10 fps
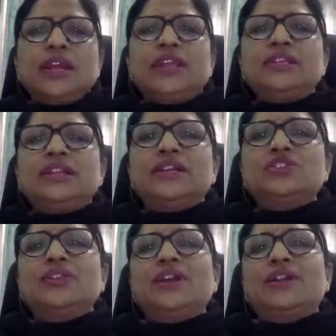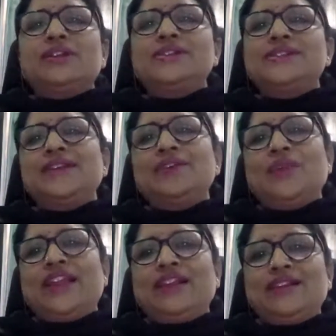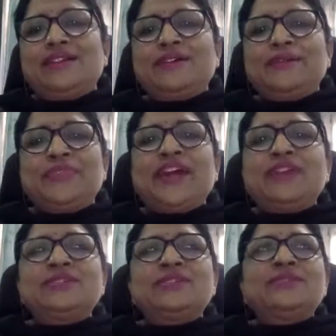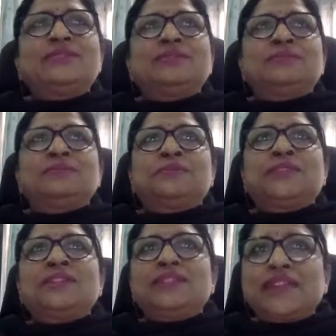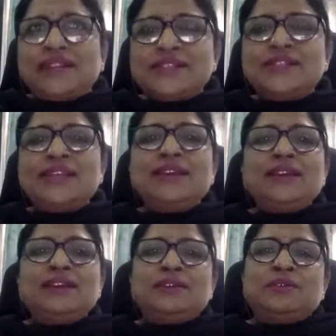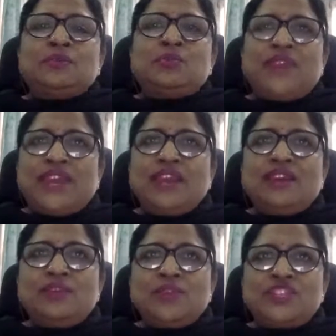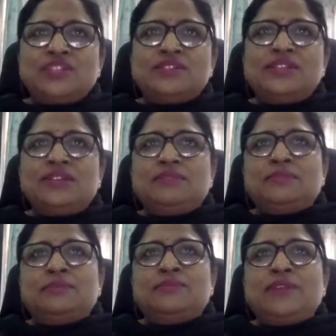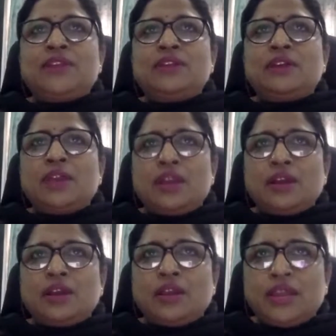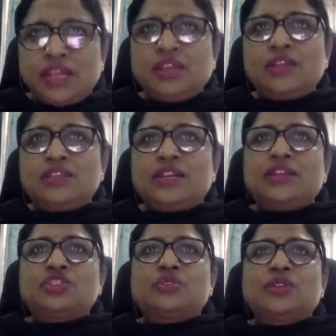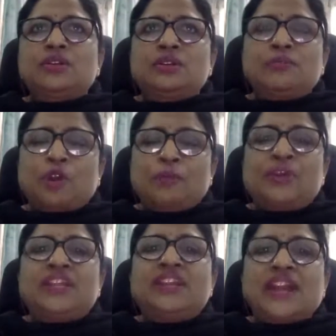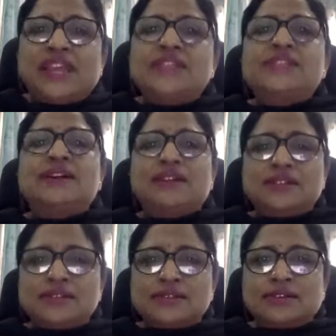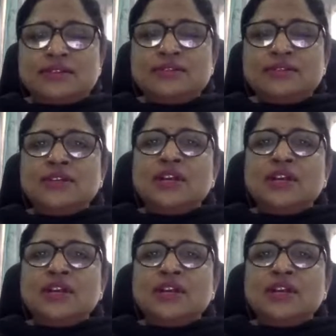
Intellectual currency, well, that is the way in which, see, when any intellectual property rights are concerned,